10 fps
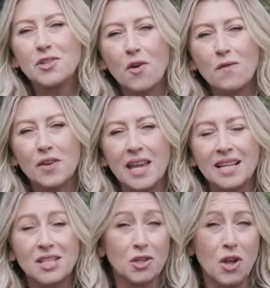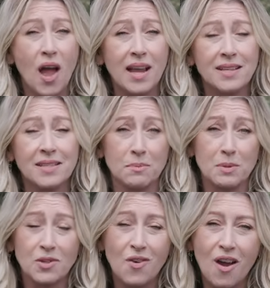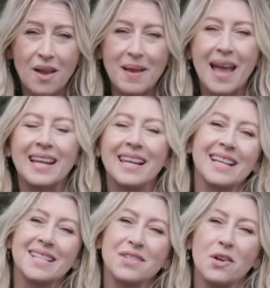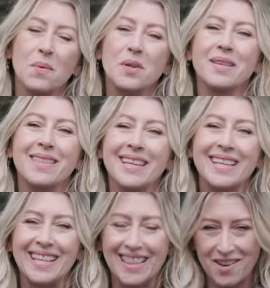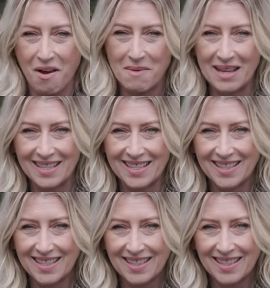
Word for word: Don't forget to like, subscribe, and let us know what you think in the comments.